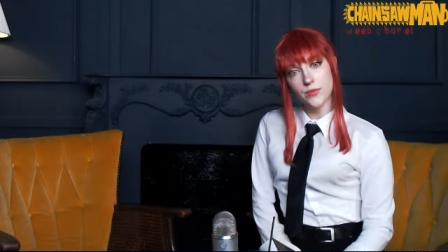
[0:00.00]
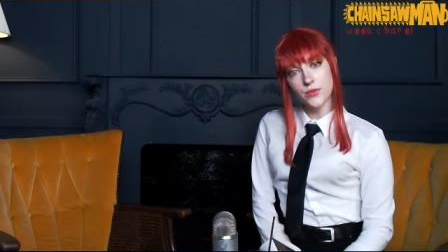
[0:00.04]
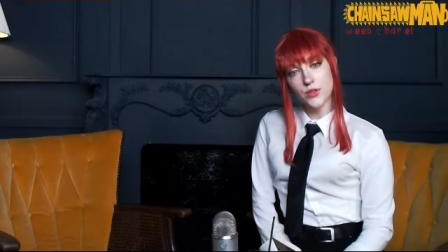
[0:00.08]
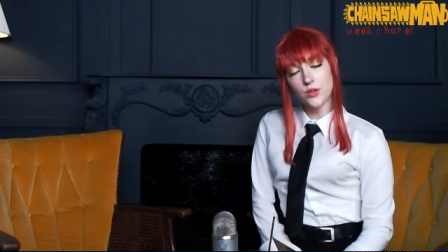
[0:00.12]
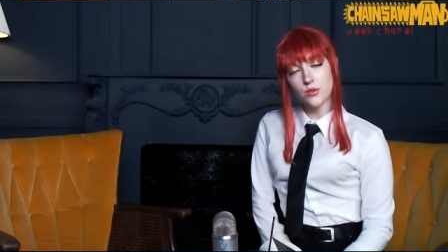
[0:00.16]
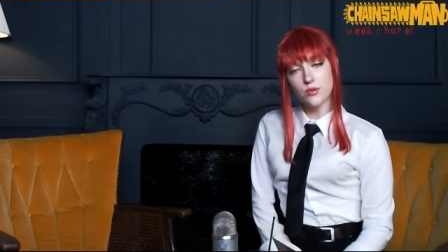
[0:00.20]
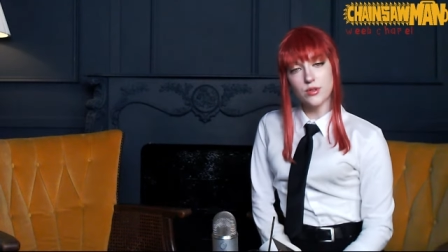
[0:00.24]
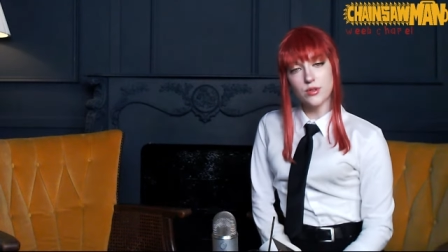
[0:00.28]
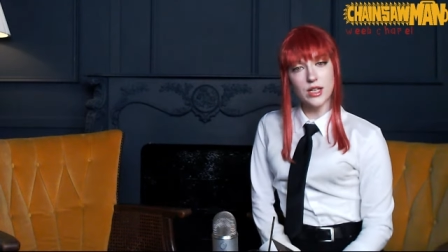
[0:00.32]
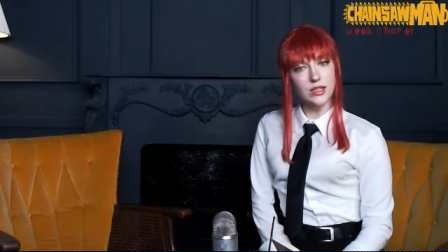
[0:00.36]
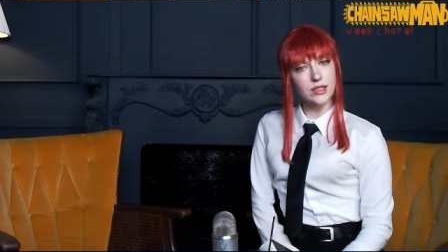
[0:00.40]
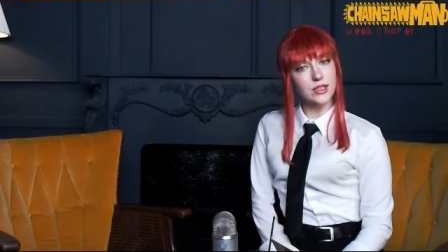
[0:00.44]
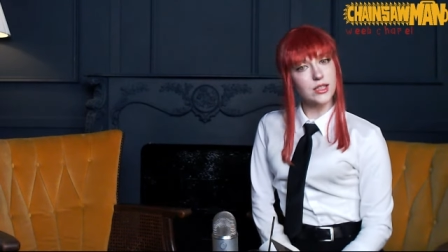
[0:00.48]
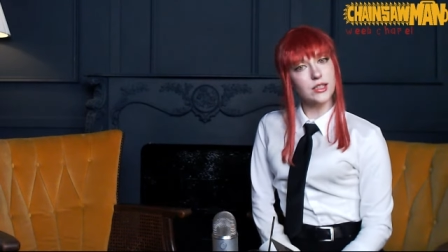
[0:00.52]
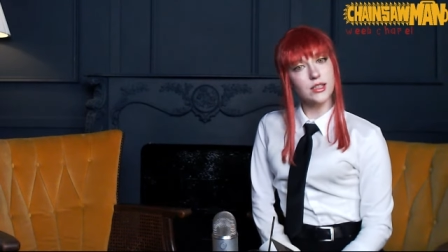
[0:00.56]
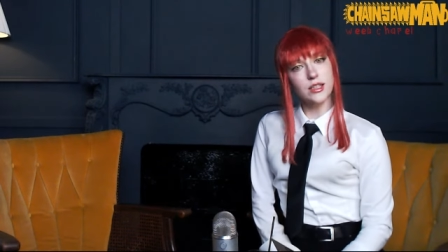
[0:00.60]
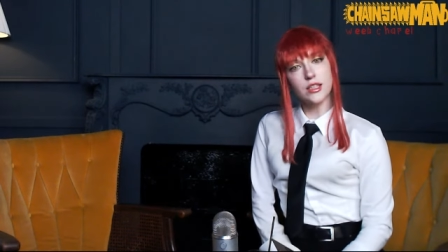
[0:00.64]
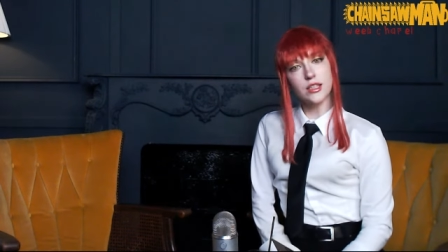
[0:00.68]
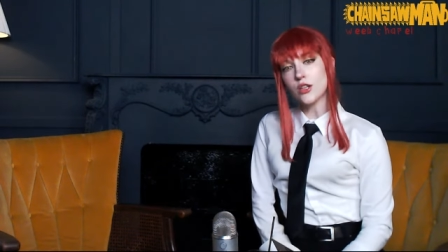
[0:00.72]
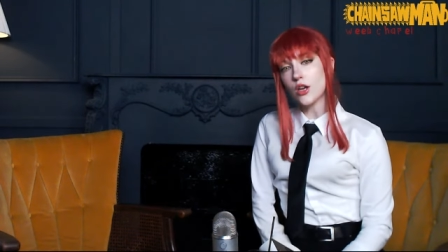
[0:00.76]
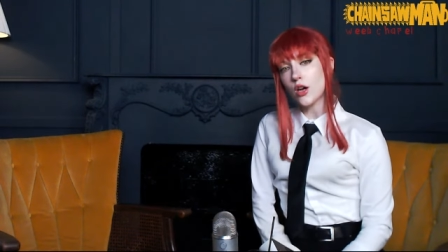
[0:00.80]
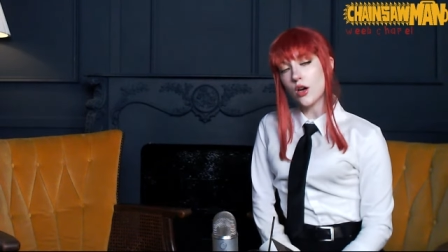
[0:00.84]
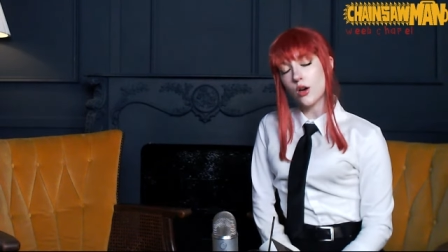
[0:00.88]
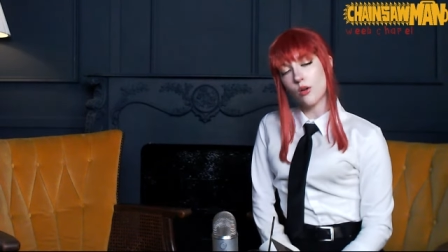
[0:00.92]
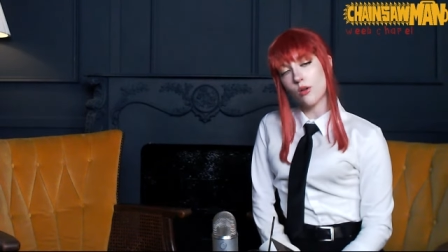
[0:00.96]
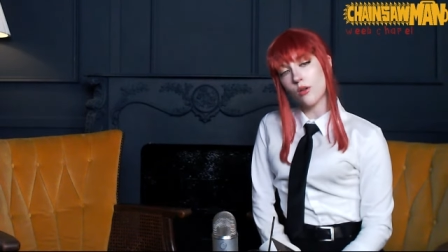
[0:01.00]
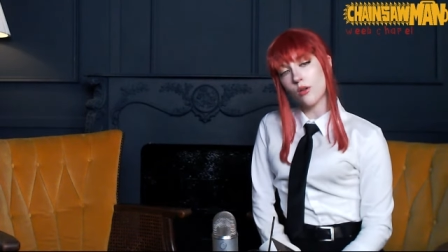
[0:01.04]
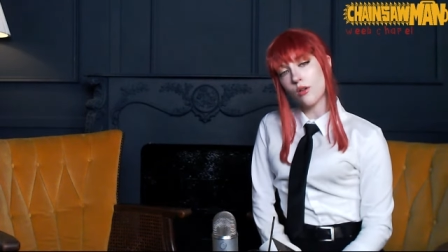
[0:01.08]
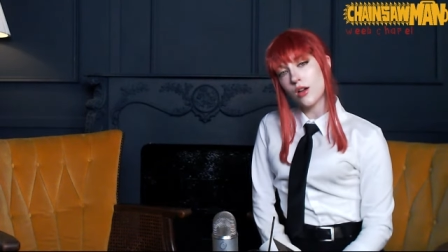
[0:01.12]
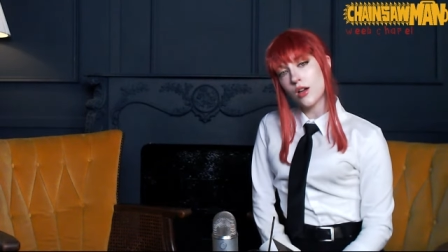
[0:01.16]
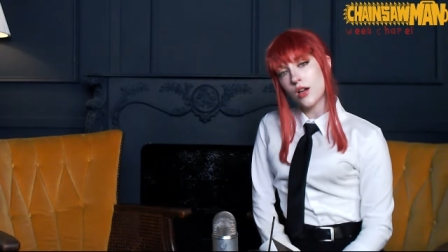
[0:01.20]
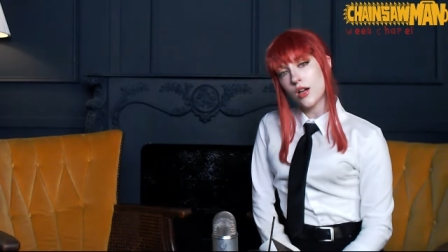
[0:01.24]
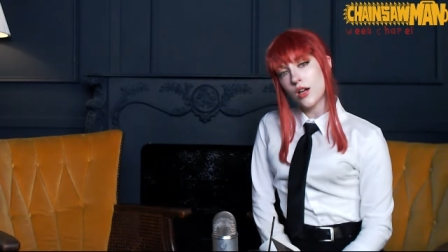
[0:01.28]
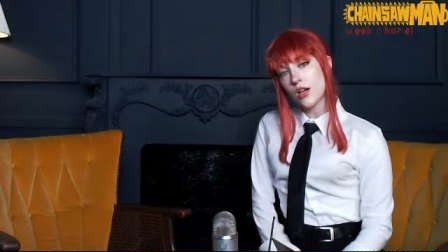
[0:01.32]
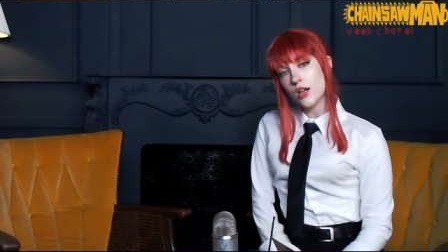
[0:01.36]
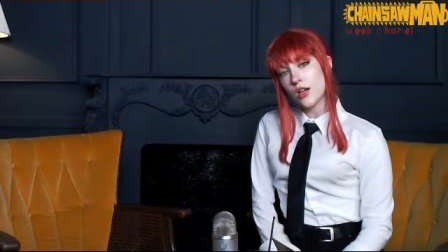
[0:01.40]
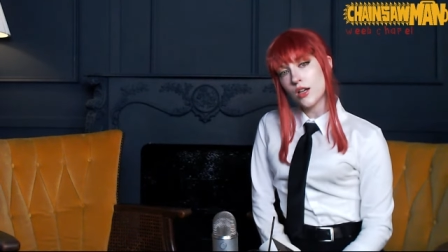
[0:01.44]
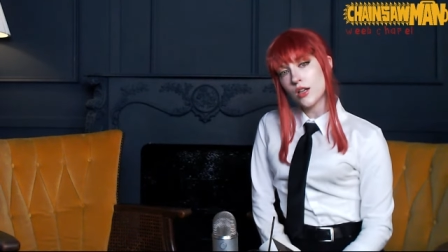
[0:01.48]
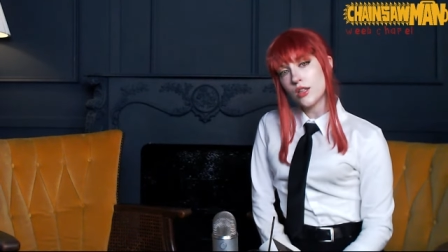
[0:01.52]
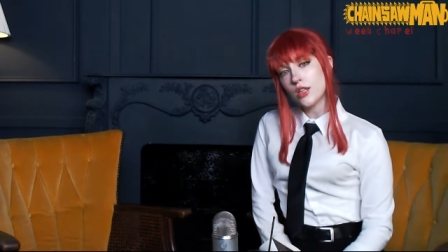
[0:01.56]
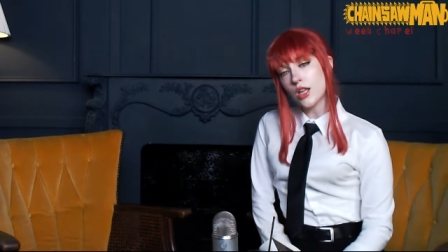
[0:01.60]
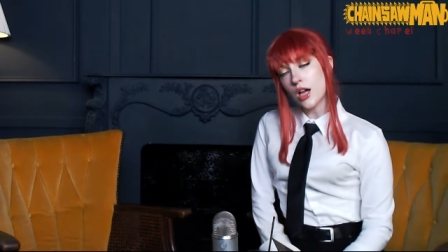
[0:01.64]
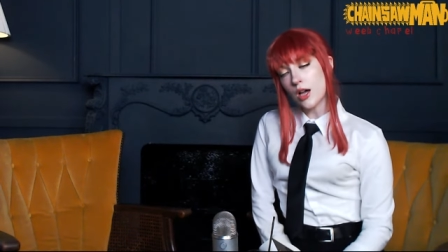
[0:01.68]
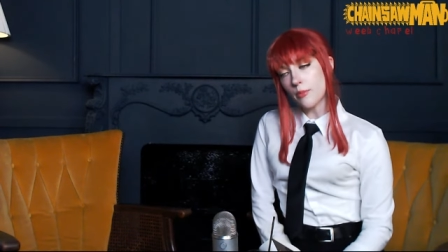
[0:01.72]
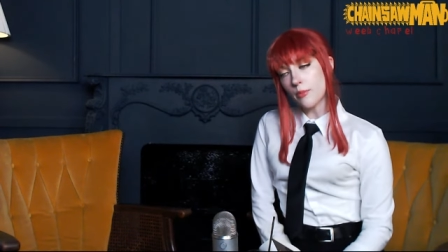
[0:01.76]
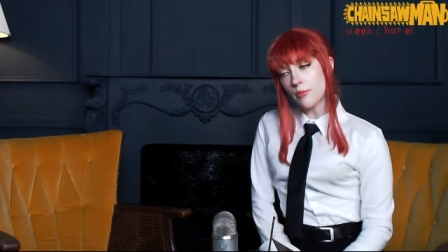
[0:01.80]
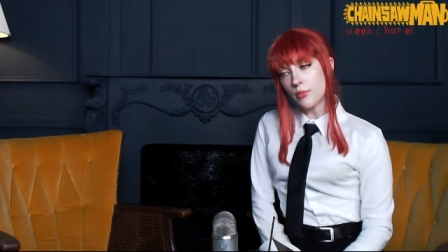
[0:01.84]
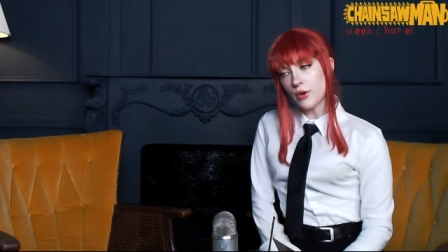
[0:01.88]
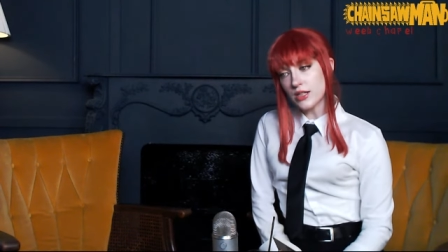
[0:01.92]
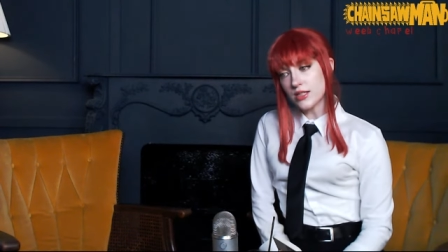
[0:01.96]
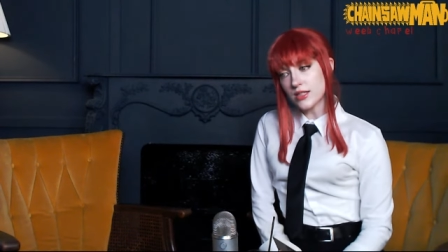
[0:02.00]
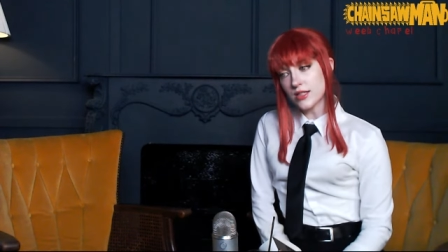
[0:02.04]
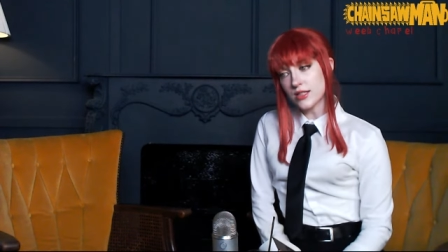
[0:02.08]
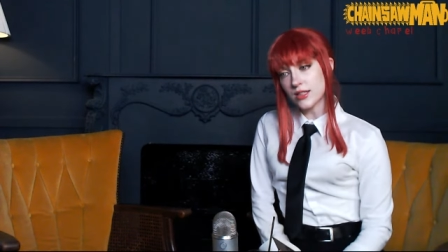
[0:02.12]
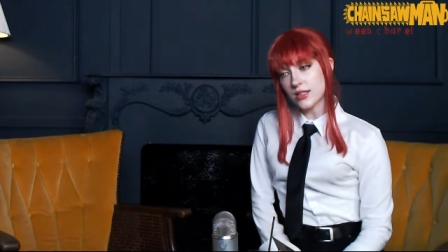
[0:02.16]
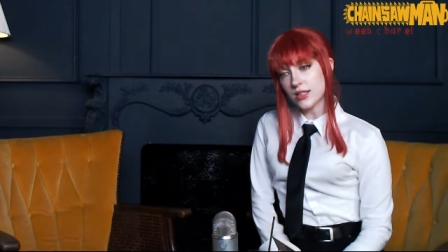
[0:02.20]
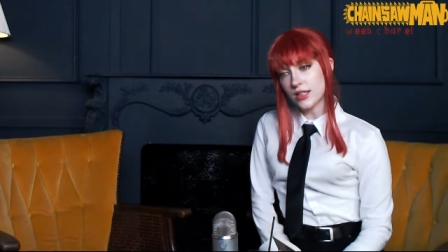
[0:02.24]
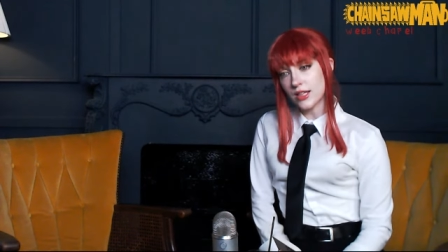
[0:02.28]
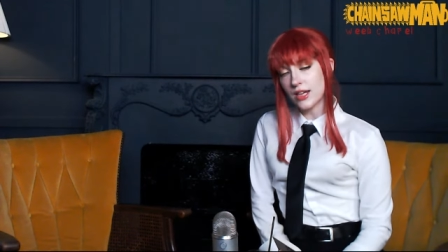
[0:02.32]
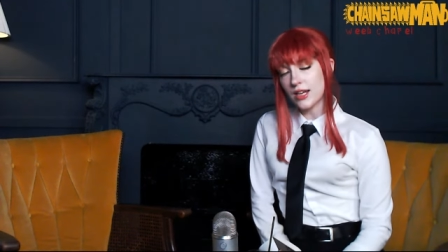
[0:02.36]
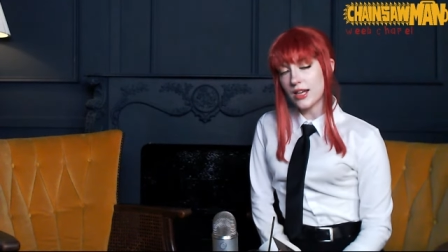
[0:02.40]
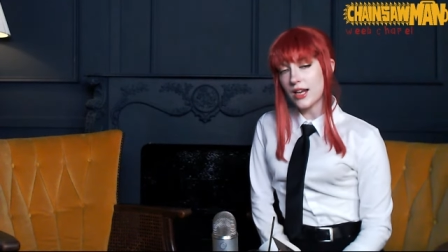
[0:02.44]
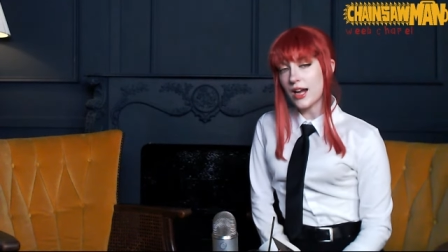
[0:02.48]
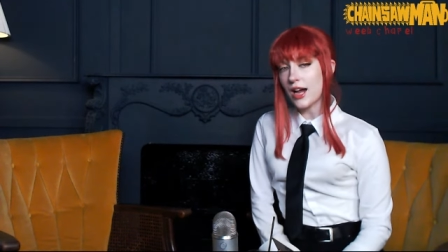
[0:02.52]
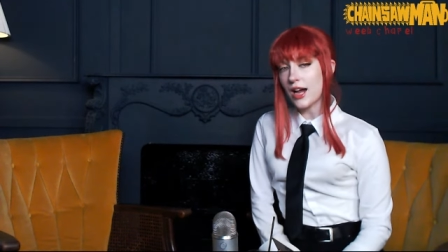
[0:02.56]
So technically, no, not presently.